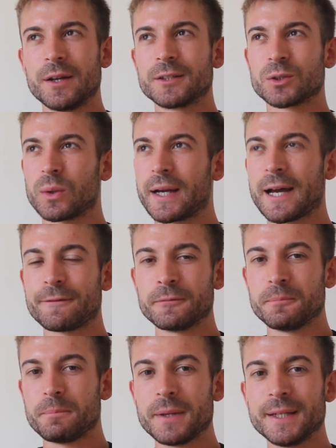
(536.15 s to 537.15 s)
So I
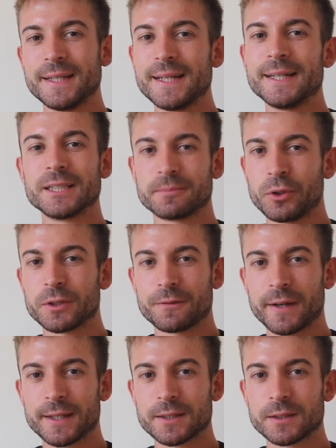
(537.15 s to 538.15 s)
haven't been nearly as
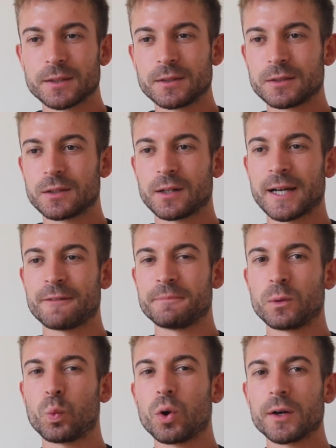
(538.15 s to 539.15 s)
motivated. I haven't
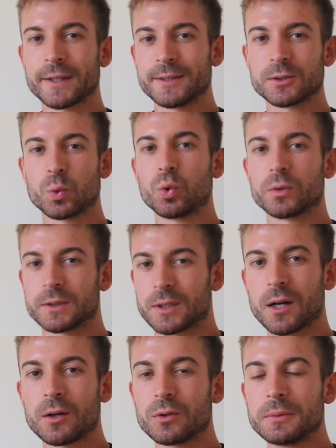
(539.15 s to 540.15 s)
been working towards a
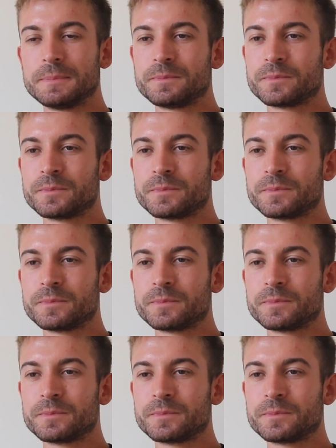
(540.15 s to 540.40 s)
goal.